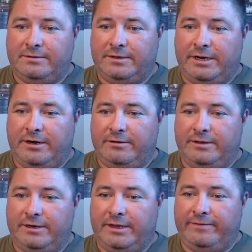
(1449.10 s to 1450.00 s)

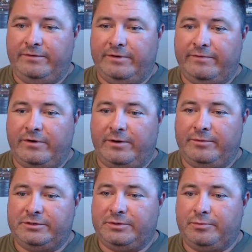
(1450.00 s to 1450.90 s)
Carolyn, have you ever arm
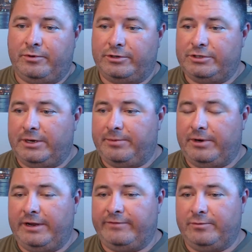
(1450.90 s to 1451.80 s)
wrestled Porkchop
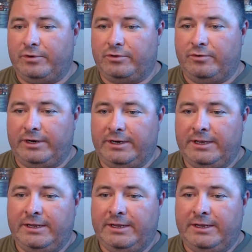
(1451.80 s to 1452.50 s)
or Evan Burgoyne?